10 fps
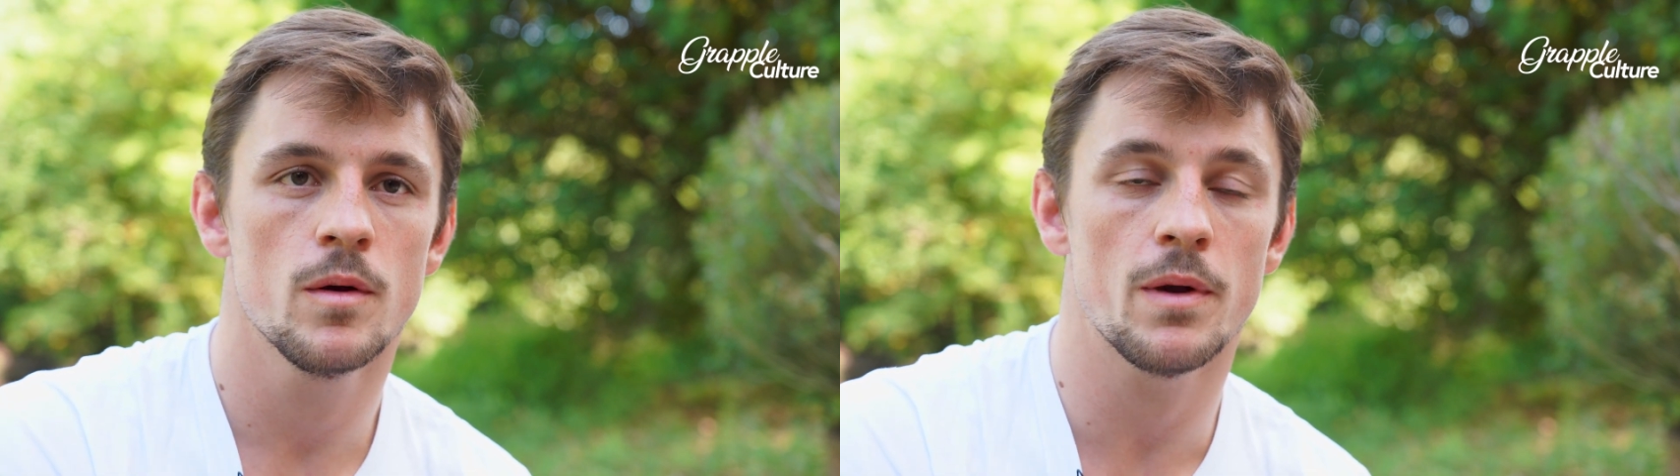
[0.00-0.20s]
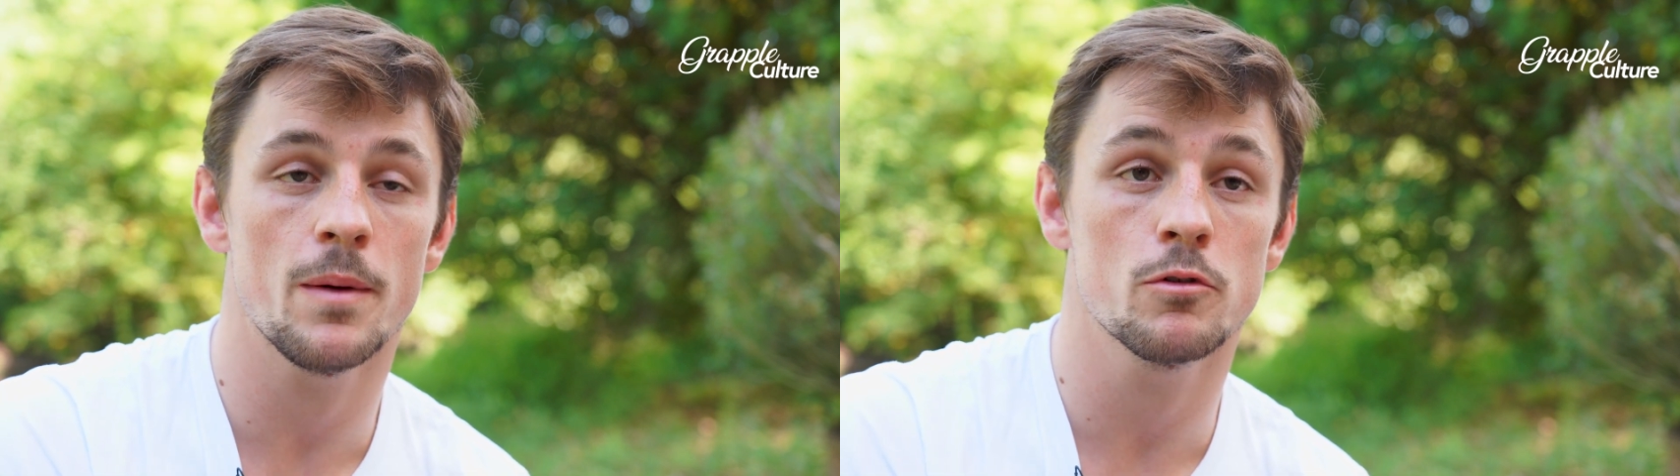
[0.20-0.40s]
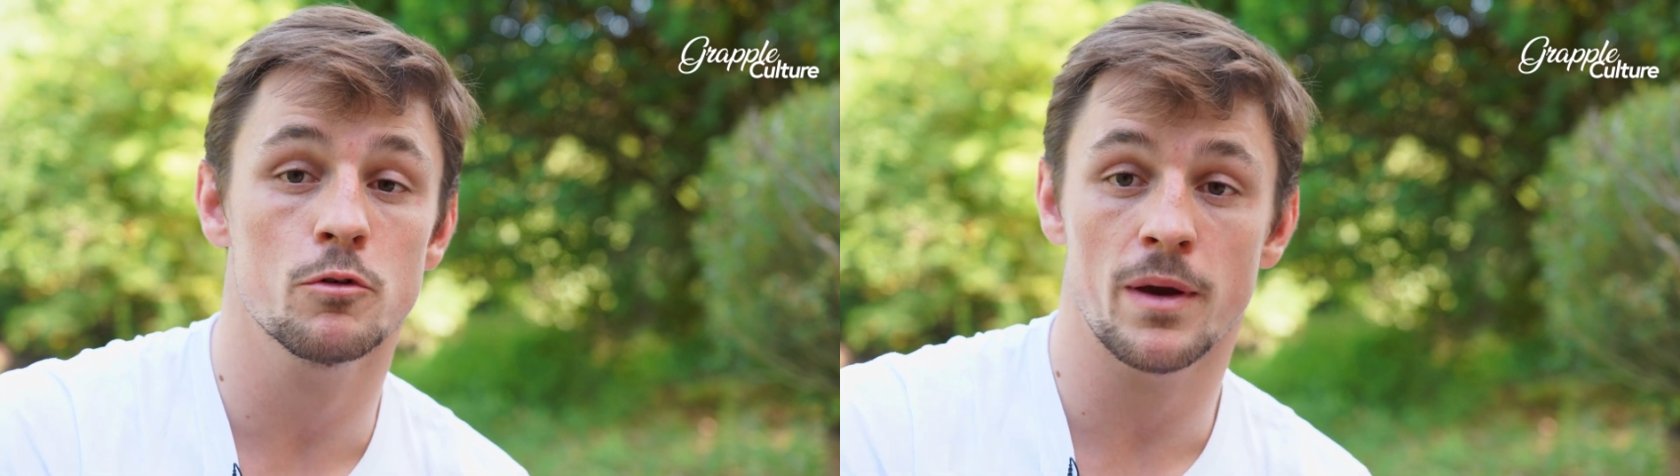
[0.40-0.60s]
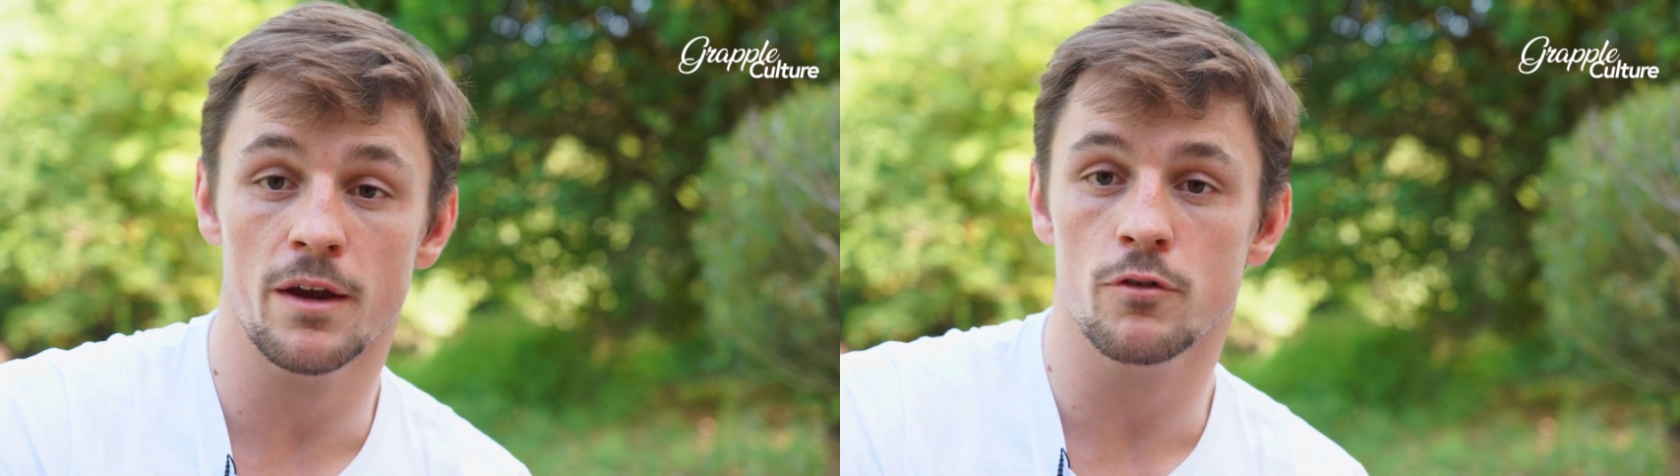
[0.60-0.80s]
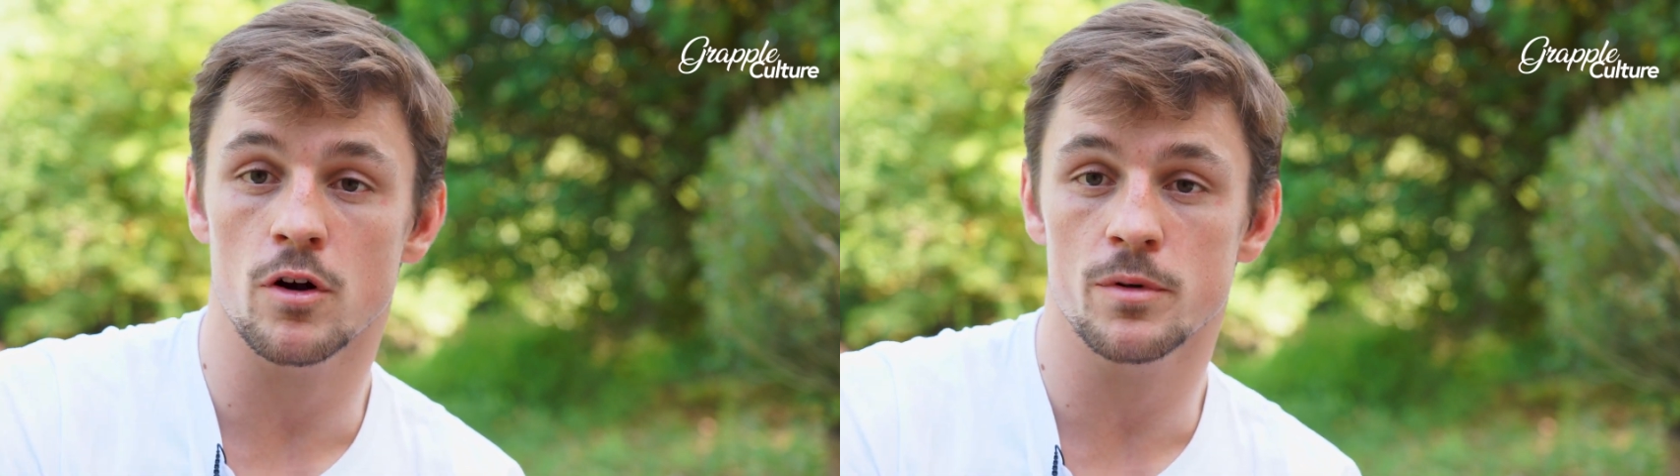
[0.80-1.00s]
be able to
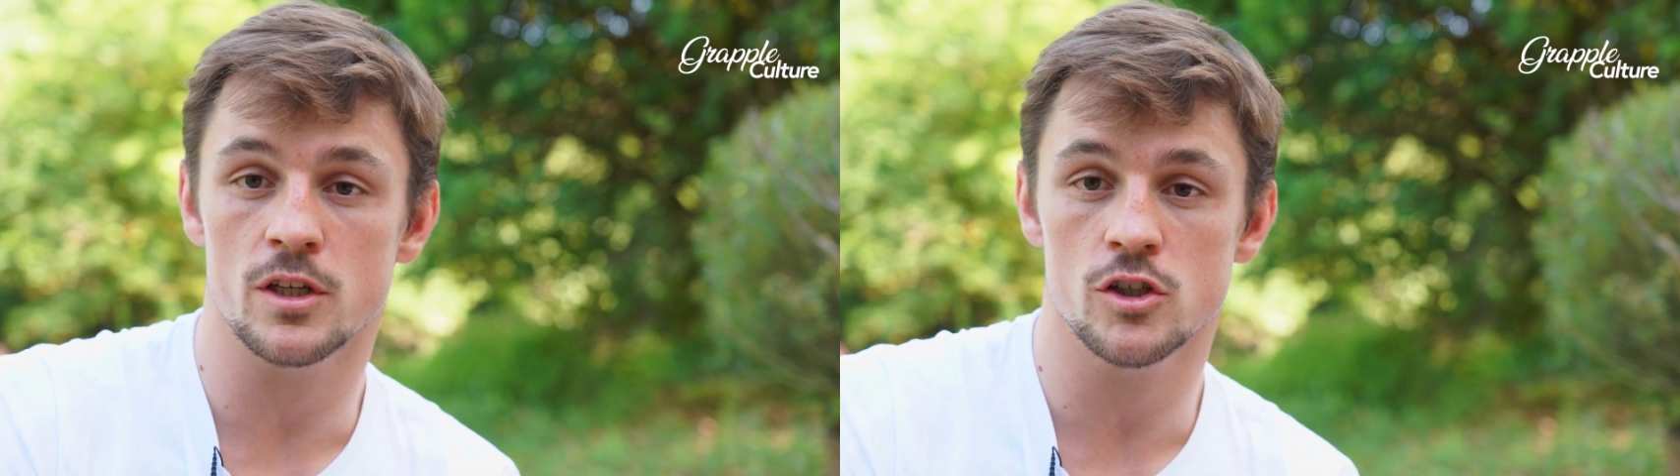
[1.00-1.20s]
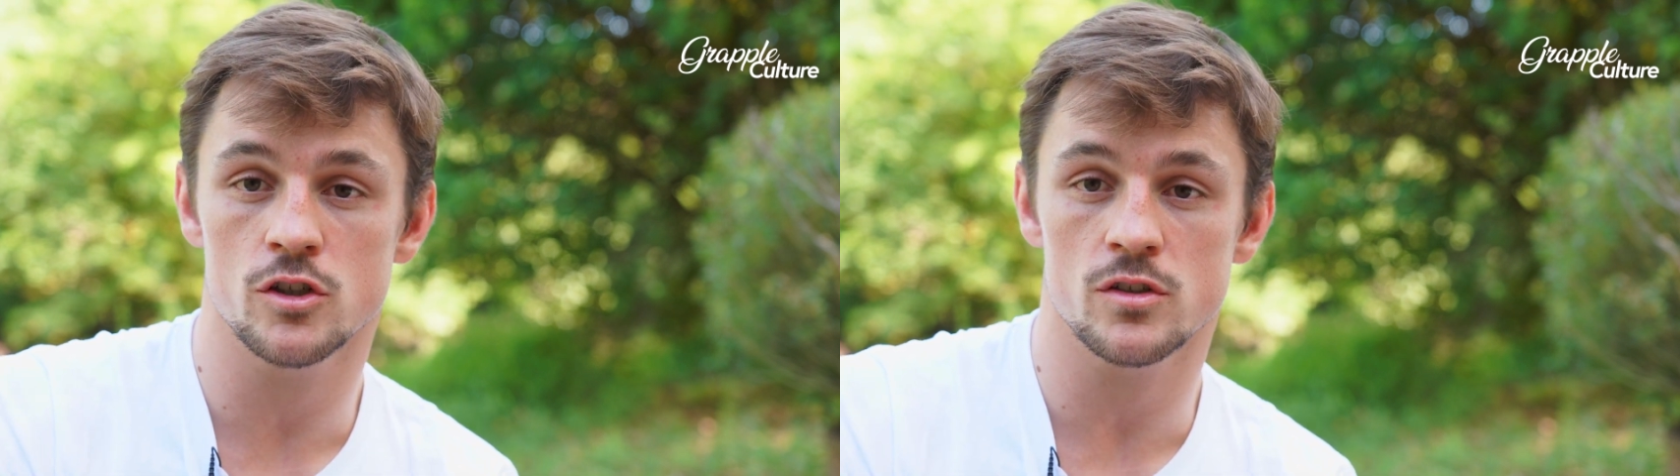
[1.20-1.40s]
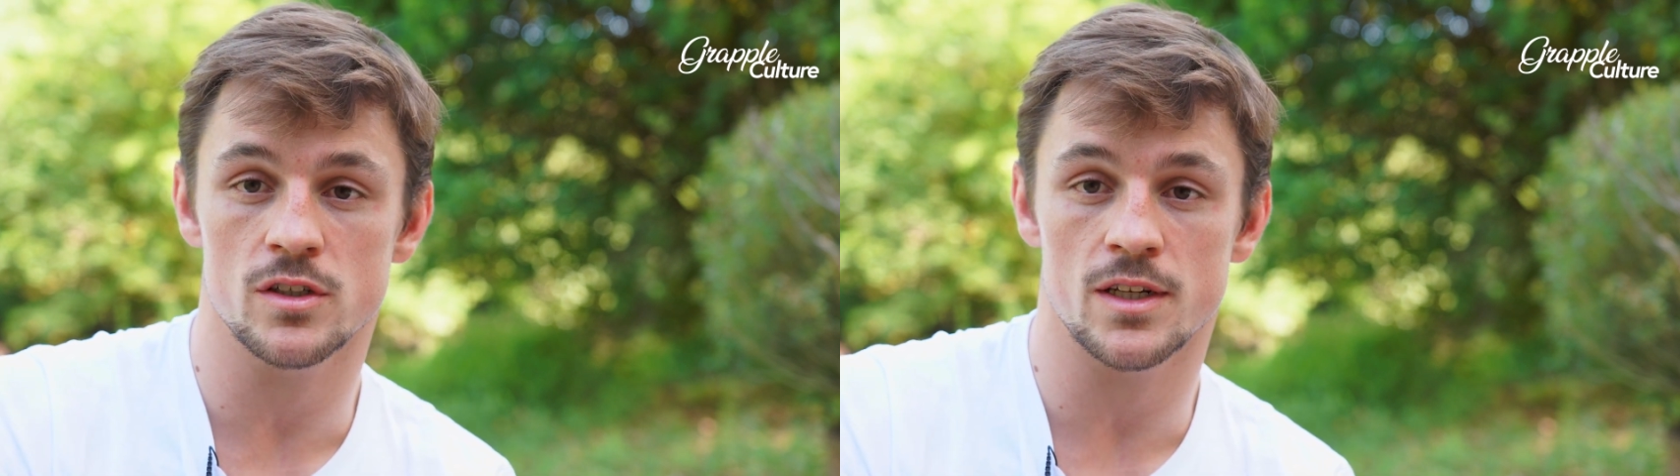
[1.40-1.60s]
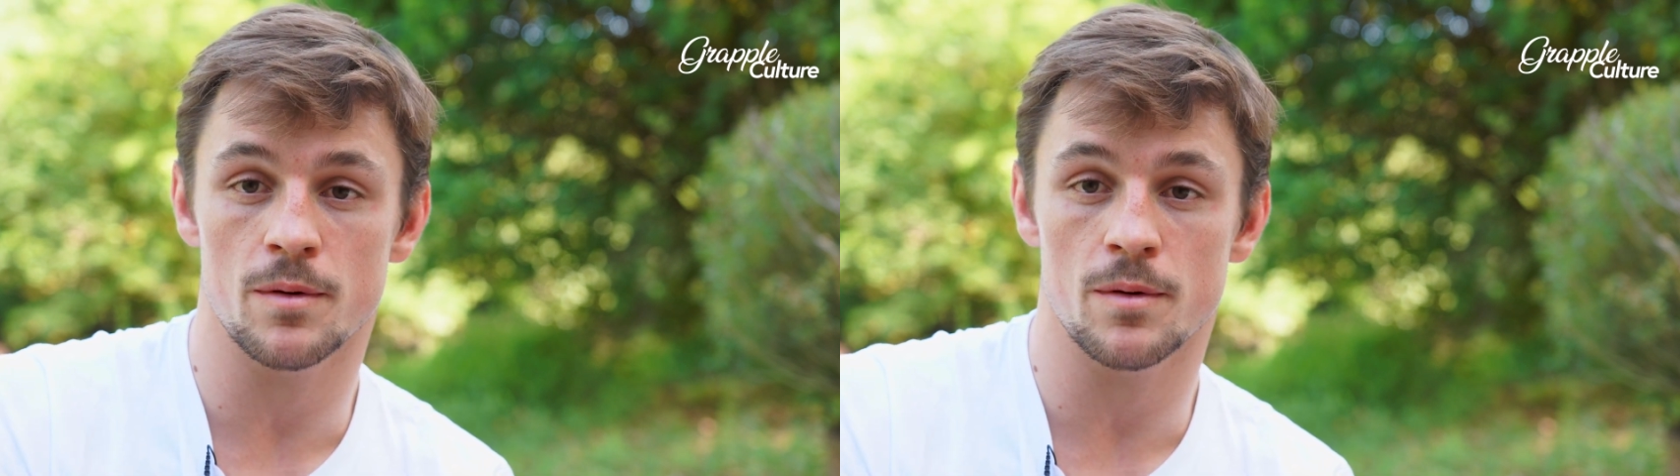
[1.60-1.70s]
pay for competitions and